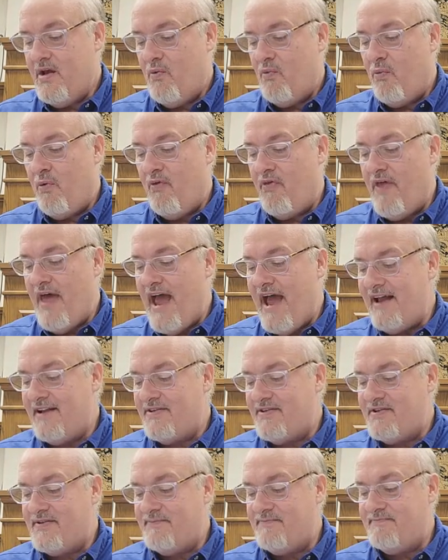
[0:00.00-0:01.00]
Well,
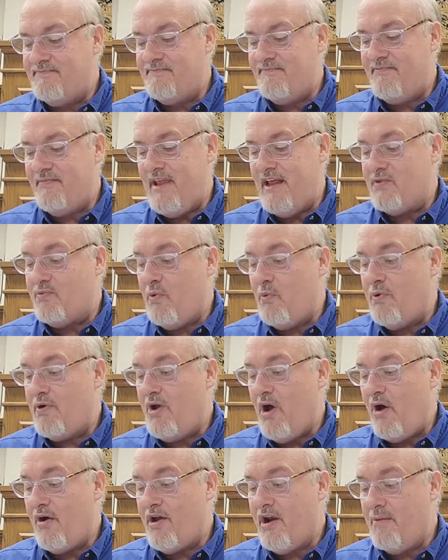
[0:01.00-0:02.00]
that's what we're
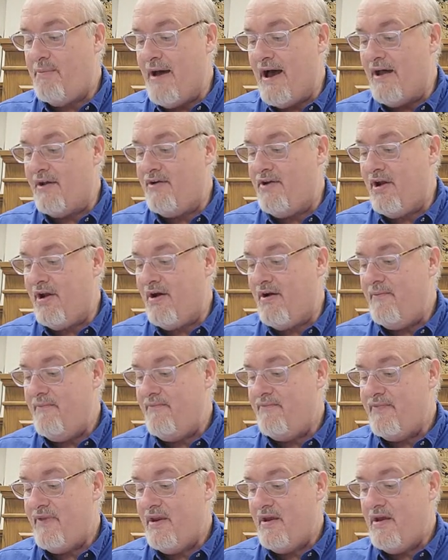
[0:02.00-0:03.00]
talking about there.
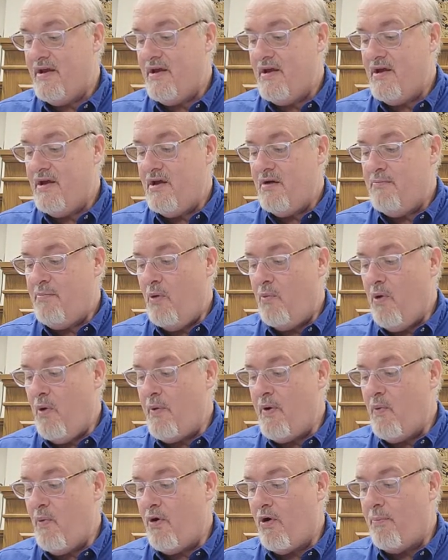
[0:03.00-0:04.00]
But what
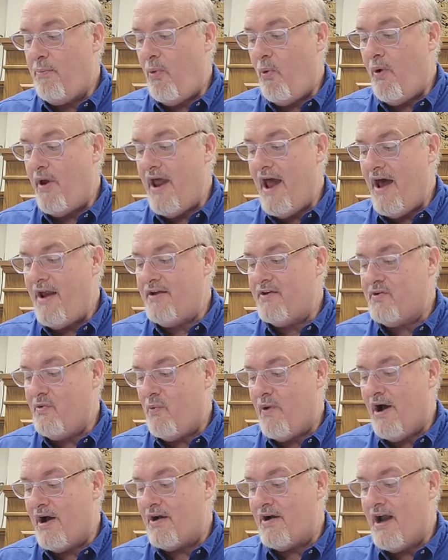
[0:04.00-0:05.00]
we want to point out is that
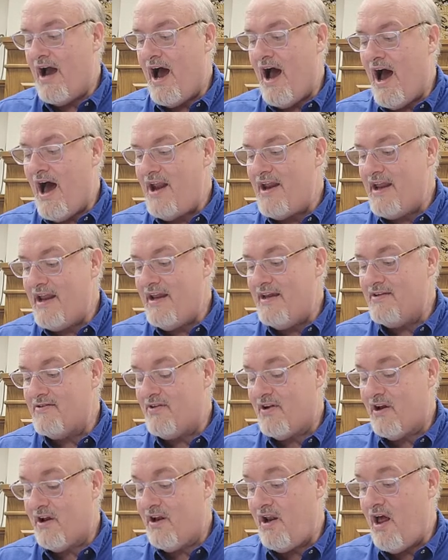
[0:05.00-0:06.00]
while God
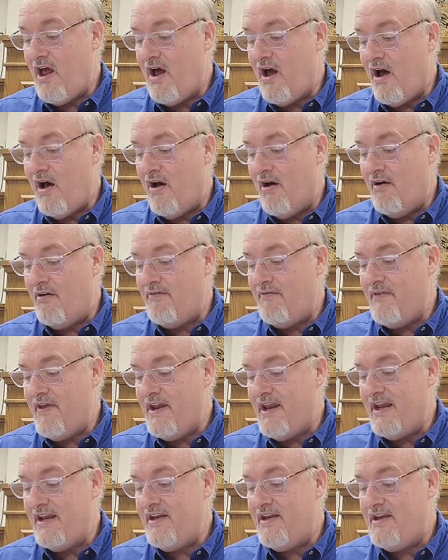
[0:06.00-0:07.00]
is love,
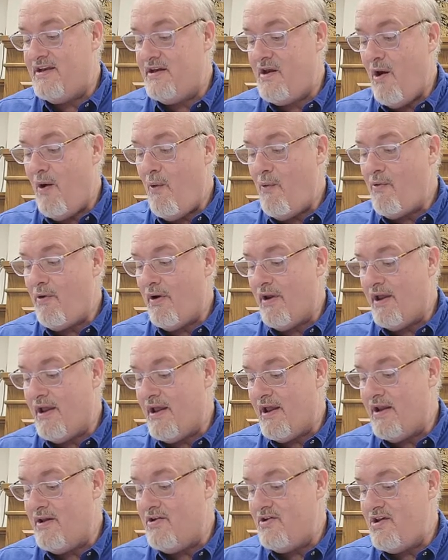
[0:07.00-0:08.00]
and He
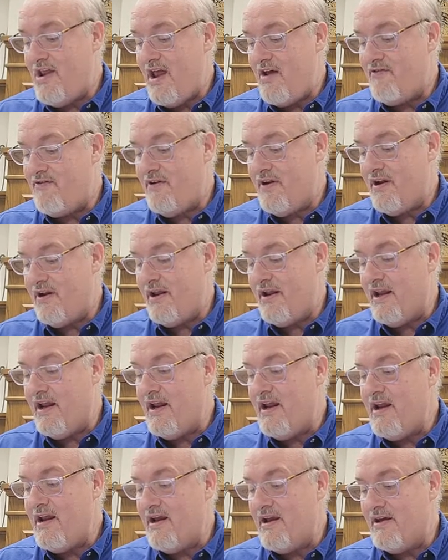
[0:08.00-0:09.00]
totally and
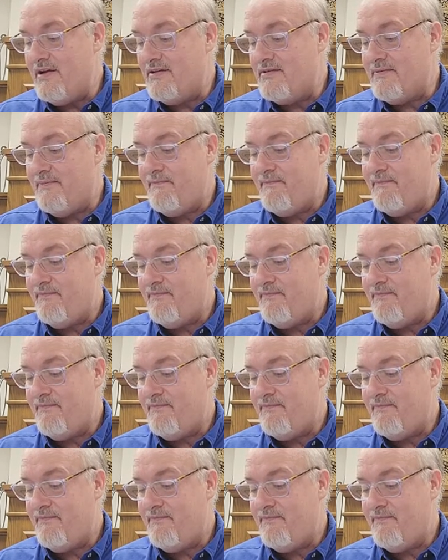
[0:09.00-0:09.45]
definitely is,